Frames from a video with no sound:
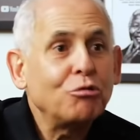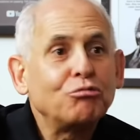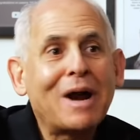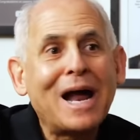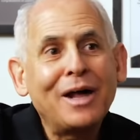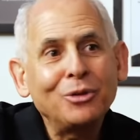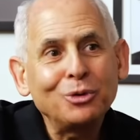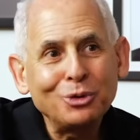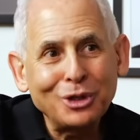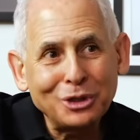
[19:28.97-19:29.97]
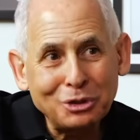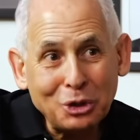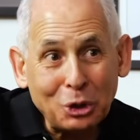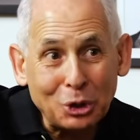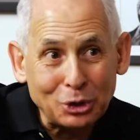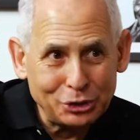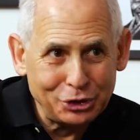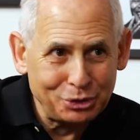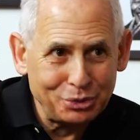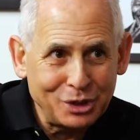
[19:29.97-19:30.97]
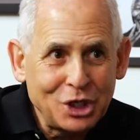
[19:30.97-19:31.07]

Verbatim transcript: rather than hurt you.